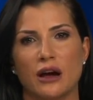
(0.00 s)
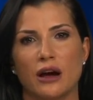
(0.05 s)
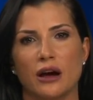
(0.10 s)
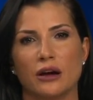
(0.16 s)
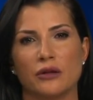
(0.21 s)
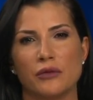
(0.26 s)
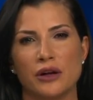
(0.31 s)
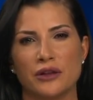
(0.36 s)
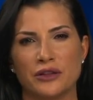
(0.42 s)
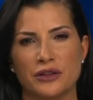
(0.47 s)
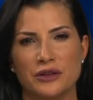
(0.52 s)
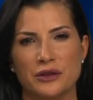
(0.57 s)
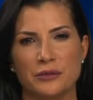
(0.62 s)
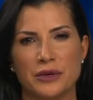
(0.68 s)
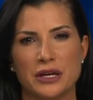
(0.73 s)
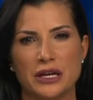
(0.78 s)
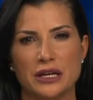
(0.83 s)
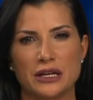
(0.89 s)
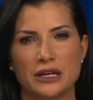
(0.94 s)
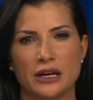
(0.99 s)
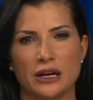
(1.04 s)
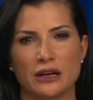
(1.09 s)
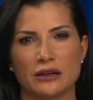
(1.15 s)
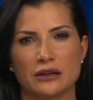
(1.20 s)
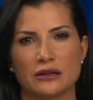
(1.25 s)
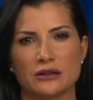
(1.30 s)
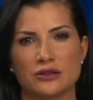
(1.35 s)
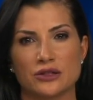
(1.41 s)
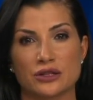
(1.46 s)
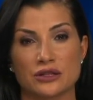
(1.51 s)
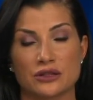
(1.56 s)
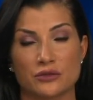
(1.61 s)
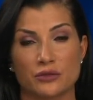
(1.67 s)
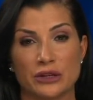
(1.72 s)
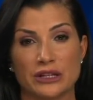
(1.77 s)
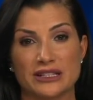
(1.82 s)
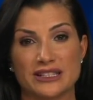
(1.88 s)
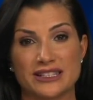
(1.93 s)
well, then the media just
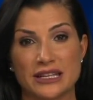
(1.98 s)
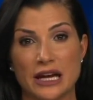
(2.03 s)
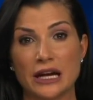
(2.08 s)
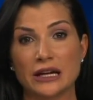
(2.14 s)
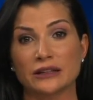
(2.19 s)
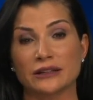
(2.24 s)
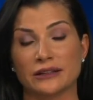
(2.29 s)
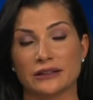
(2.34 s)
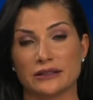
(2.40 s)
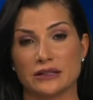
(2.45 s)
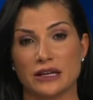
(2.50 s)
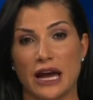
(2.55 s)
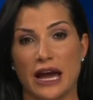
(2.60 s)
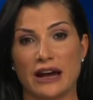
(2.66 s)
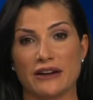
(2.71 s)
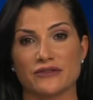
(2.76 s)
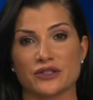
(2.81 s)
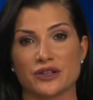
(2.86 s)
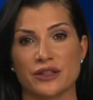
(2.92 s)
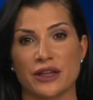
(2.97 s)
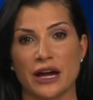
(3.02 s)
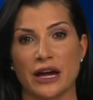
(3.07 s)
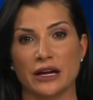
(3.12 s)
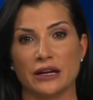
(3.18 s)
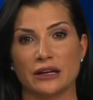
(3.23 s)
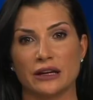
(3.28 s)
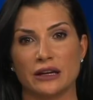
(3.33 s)
went silent after that.